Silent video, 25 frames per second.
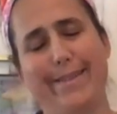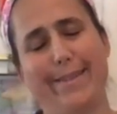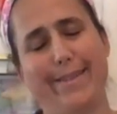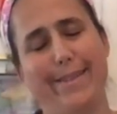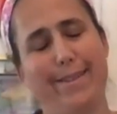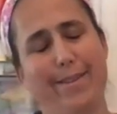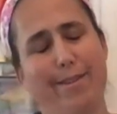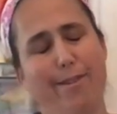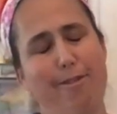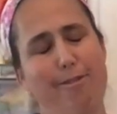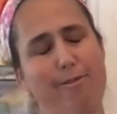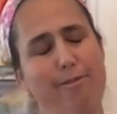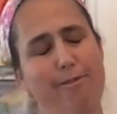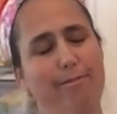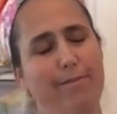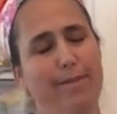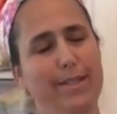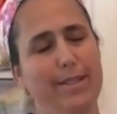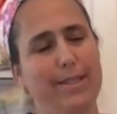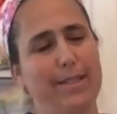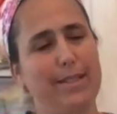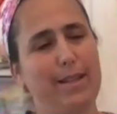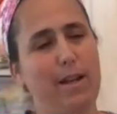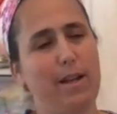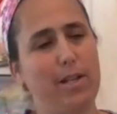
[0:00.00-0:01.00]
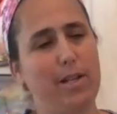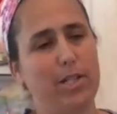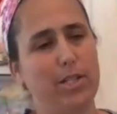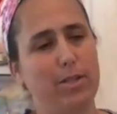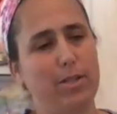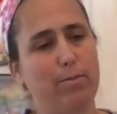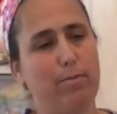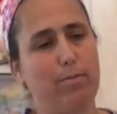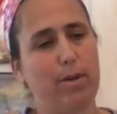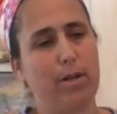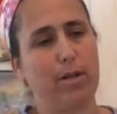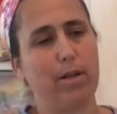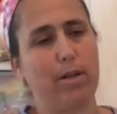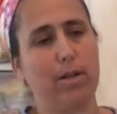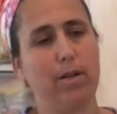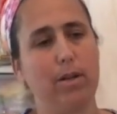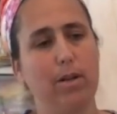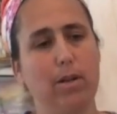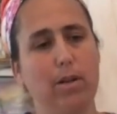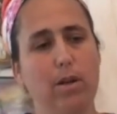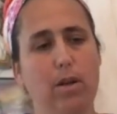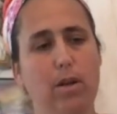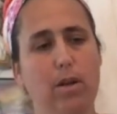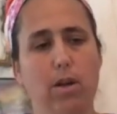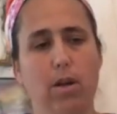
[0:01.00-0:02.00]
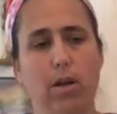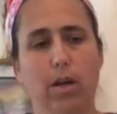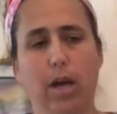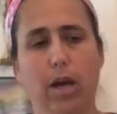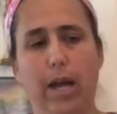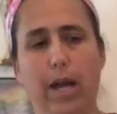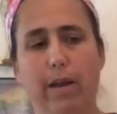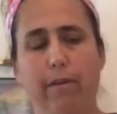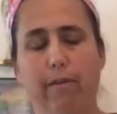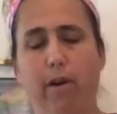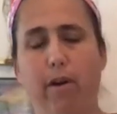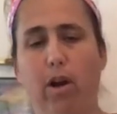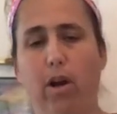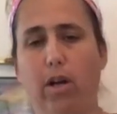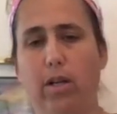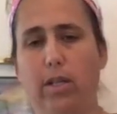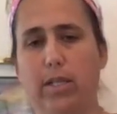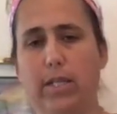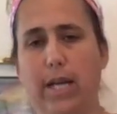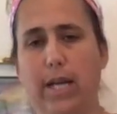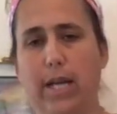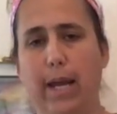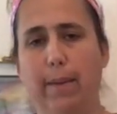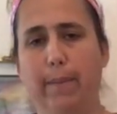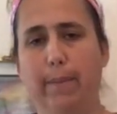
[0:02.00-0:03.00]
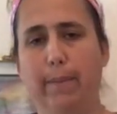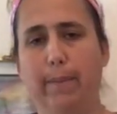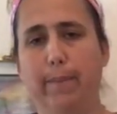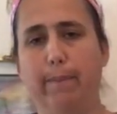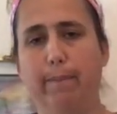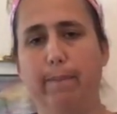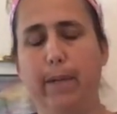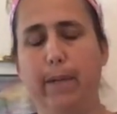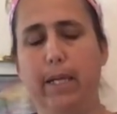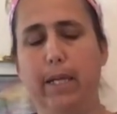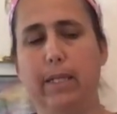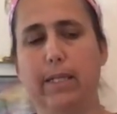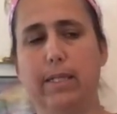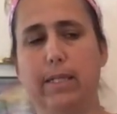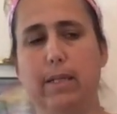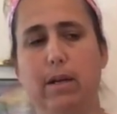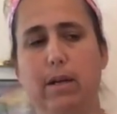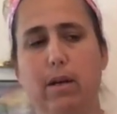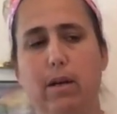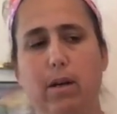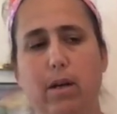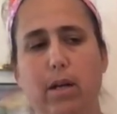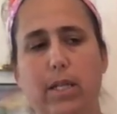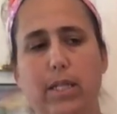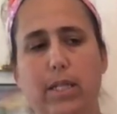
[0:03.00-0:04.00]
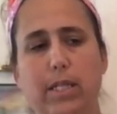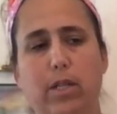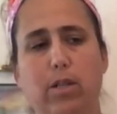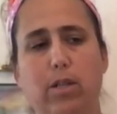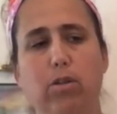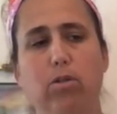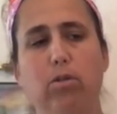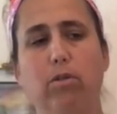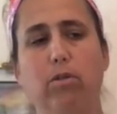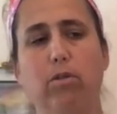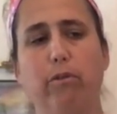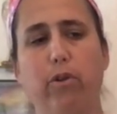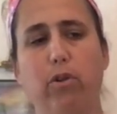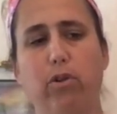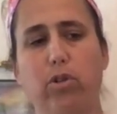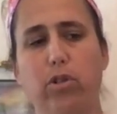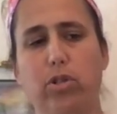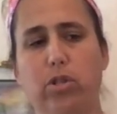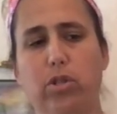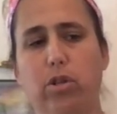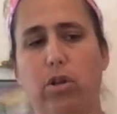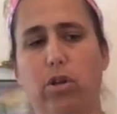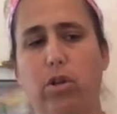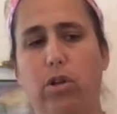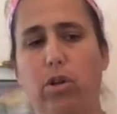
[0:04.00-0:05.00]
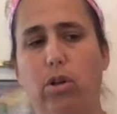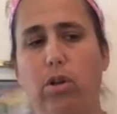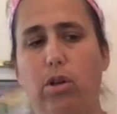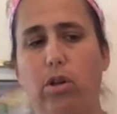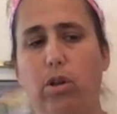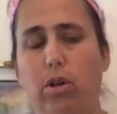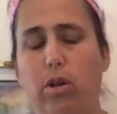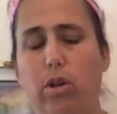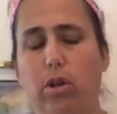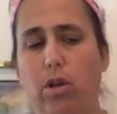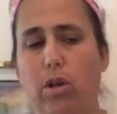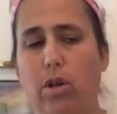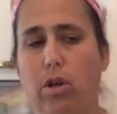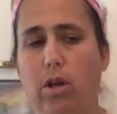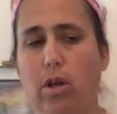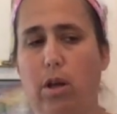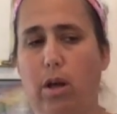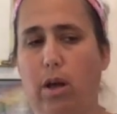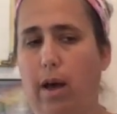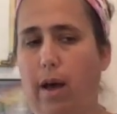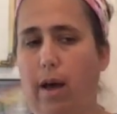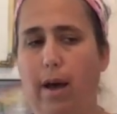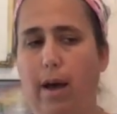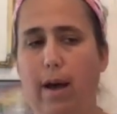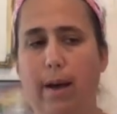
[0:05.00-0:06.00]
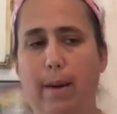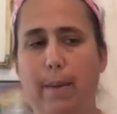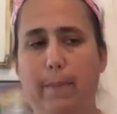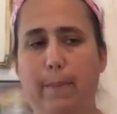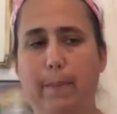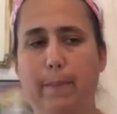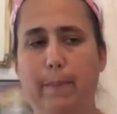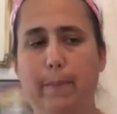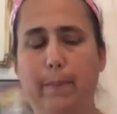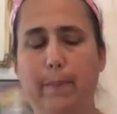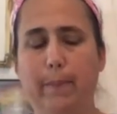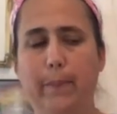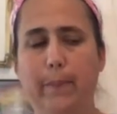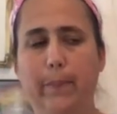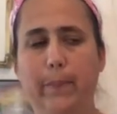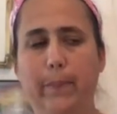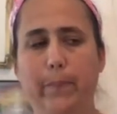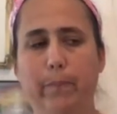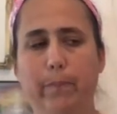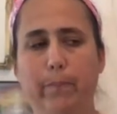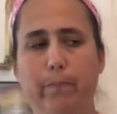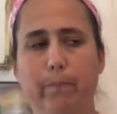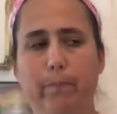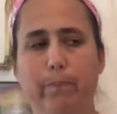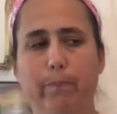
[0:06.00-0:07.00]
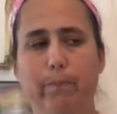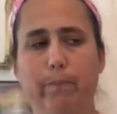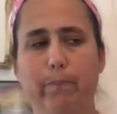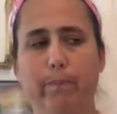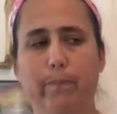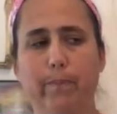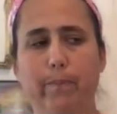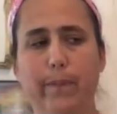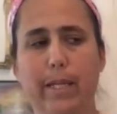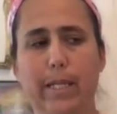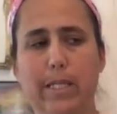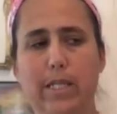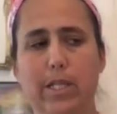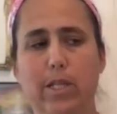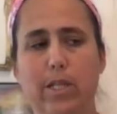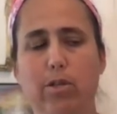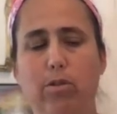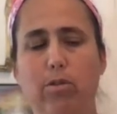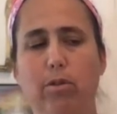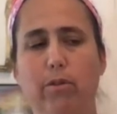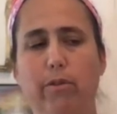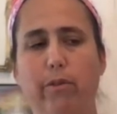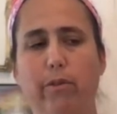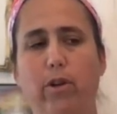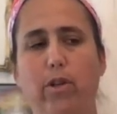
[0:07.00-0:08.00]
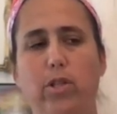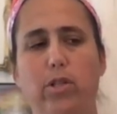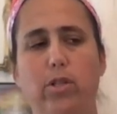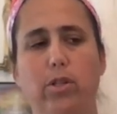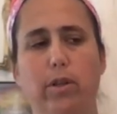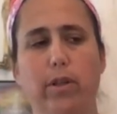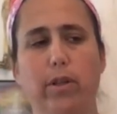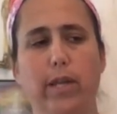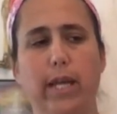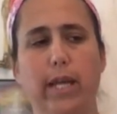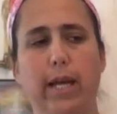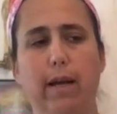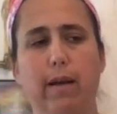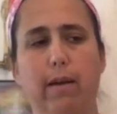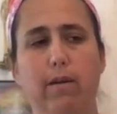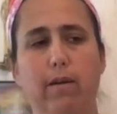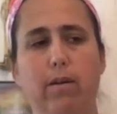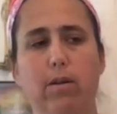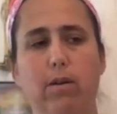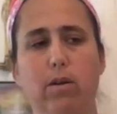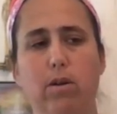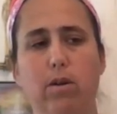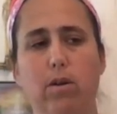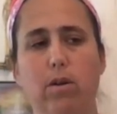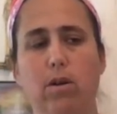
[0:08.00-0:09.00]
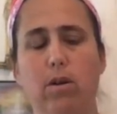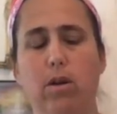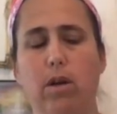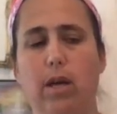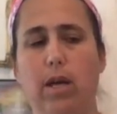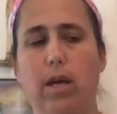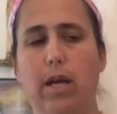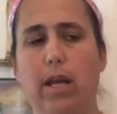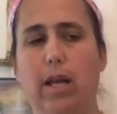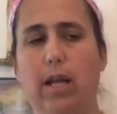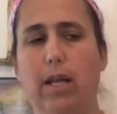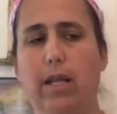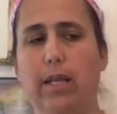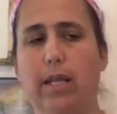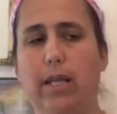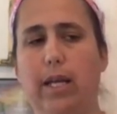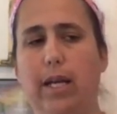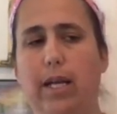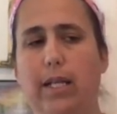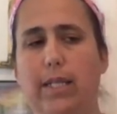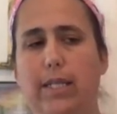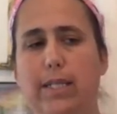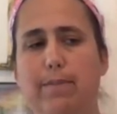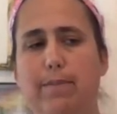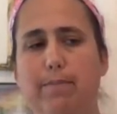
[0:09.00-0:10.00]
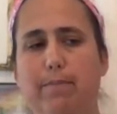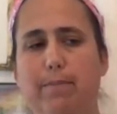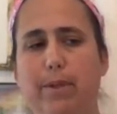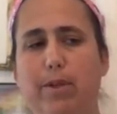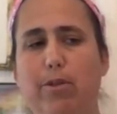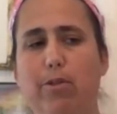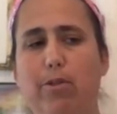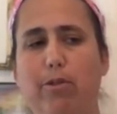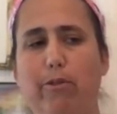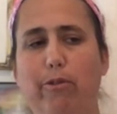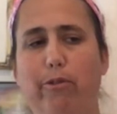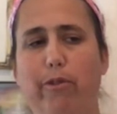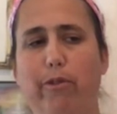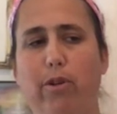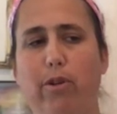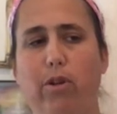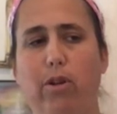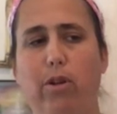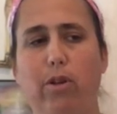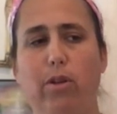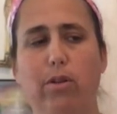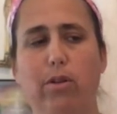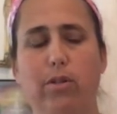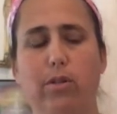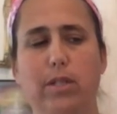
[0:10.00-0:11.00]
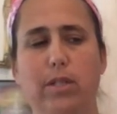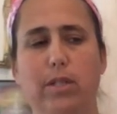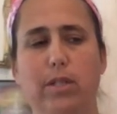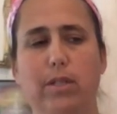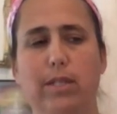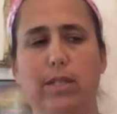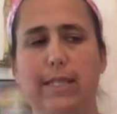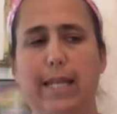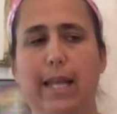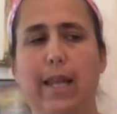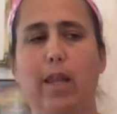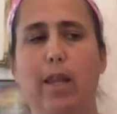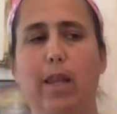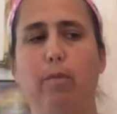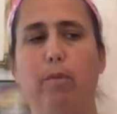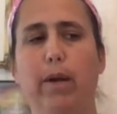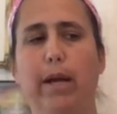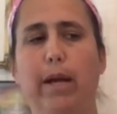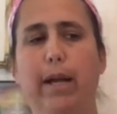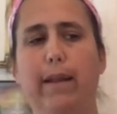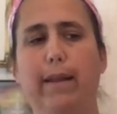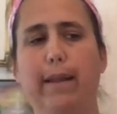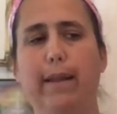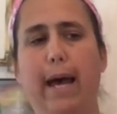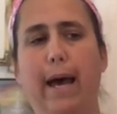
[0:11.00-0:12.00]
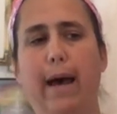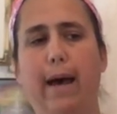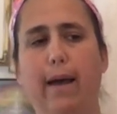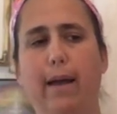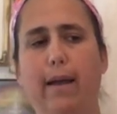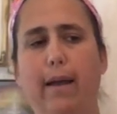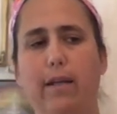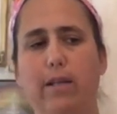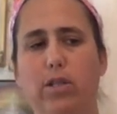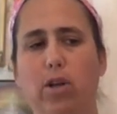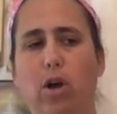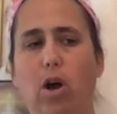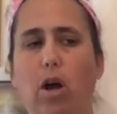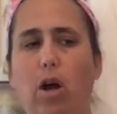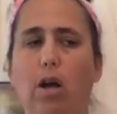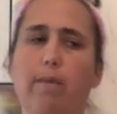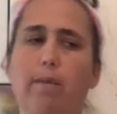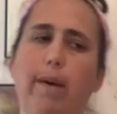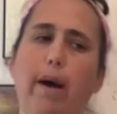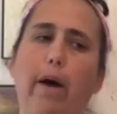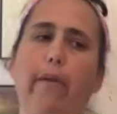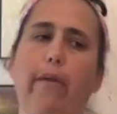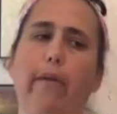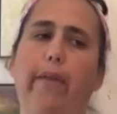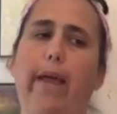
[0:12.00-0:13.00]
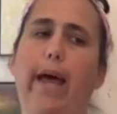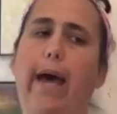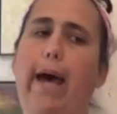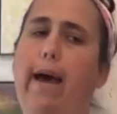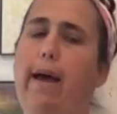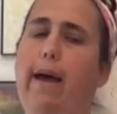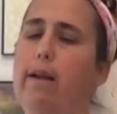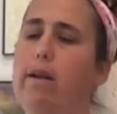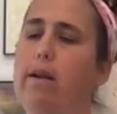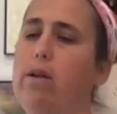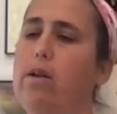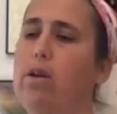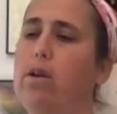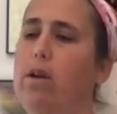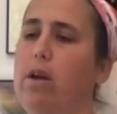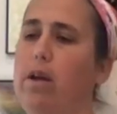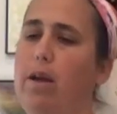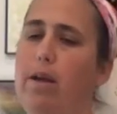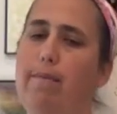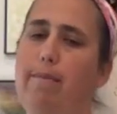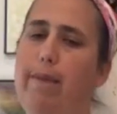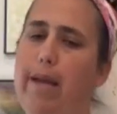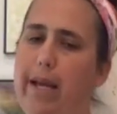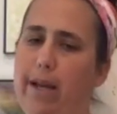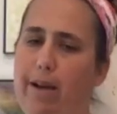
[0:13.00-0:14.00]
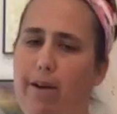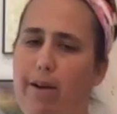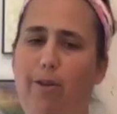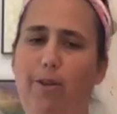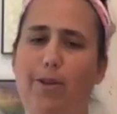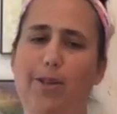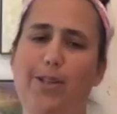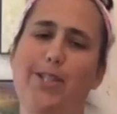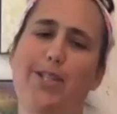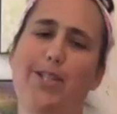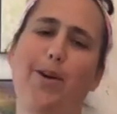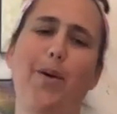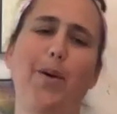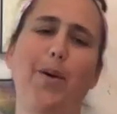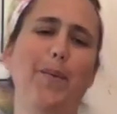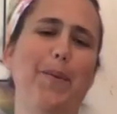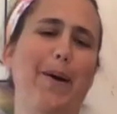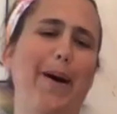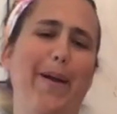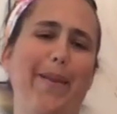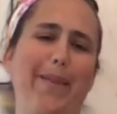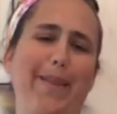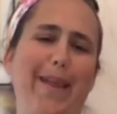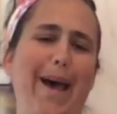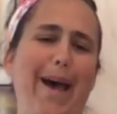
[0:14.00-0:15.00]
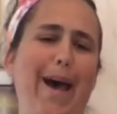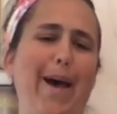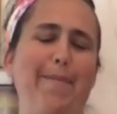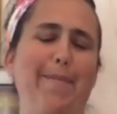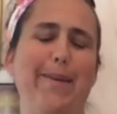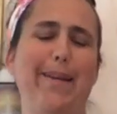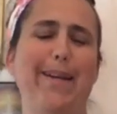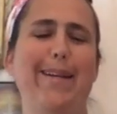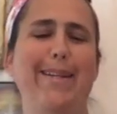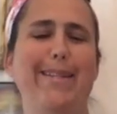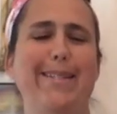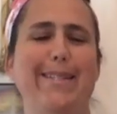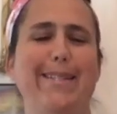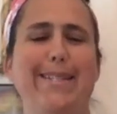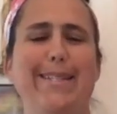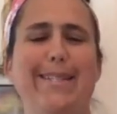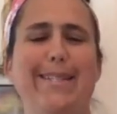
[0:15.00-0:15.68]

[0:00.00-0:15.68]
It's not just one kind of archetype. It's a universal, um, it's a universal thing. And I think it's beautiful to celebrate that and talk about that and make a whole show about that, because